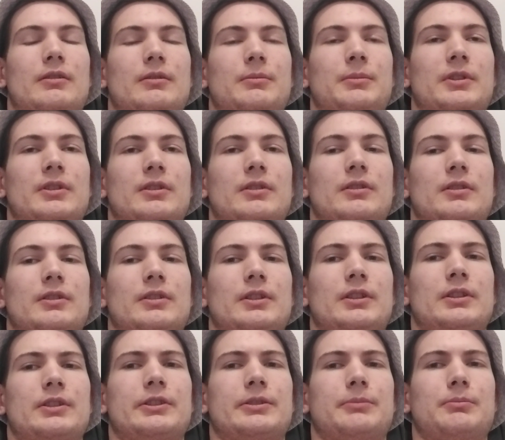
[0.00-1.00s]
I mean,
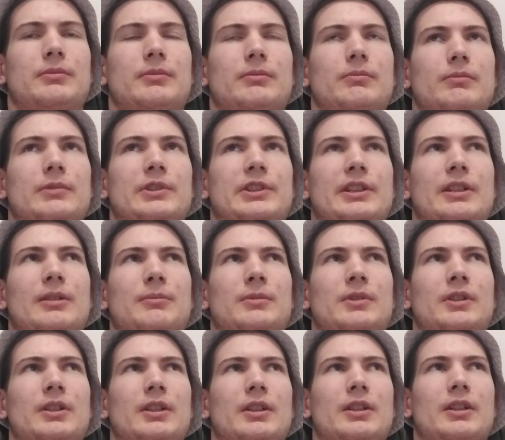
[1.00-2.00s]
this summer
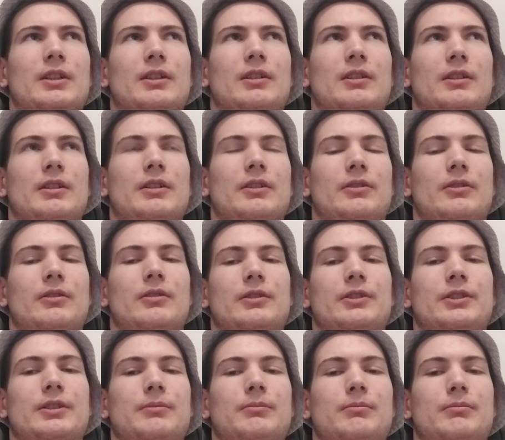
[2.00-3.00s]
I had like I don't know
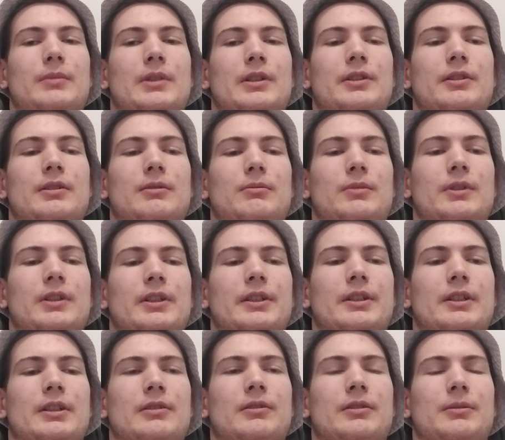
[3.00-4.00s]
some mental
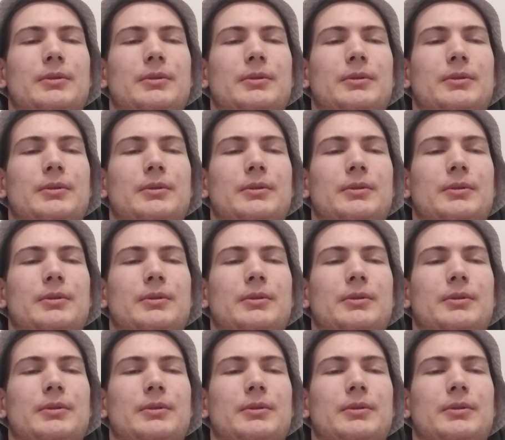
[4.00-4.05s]
breakdown.